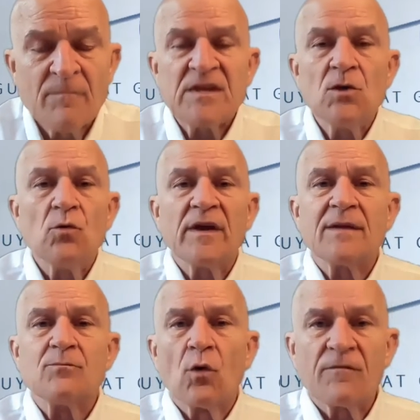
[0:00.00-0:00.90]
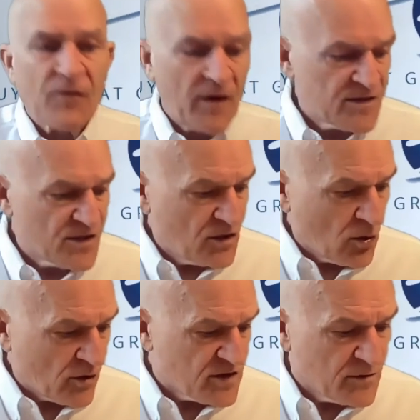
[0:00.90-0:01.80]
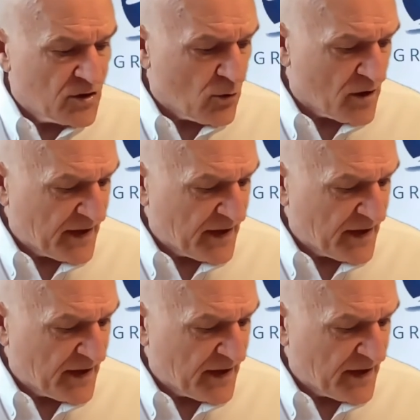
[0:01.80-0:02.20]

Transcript: You will get more friends and you know what to do with,